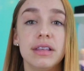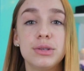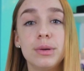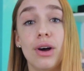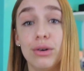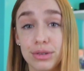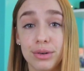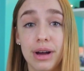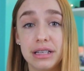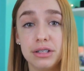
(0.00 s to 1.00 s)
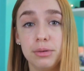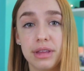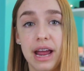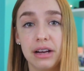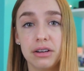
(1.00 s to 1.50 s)
This one also has to do
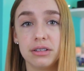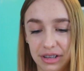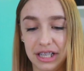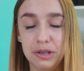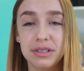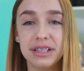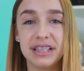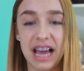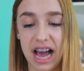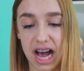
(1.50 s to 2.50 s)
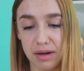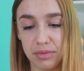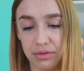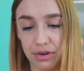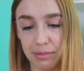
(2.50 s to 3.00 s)
with hangers. Use a
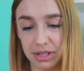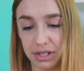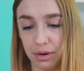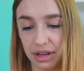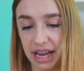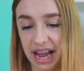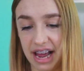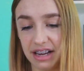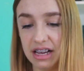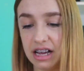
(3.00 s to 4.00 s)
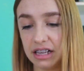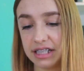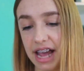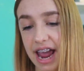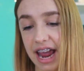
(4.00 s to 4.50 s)
tab from a soda can
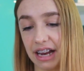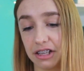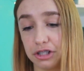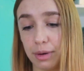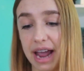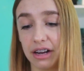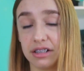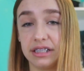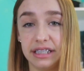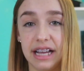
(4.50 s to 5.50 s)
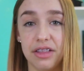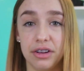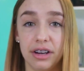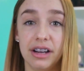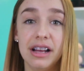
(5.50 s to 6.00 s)
to hang two hangers
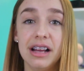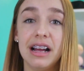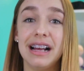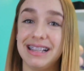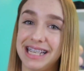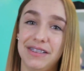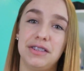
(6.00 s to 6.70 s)
together and save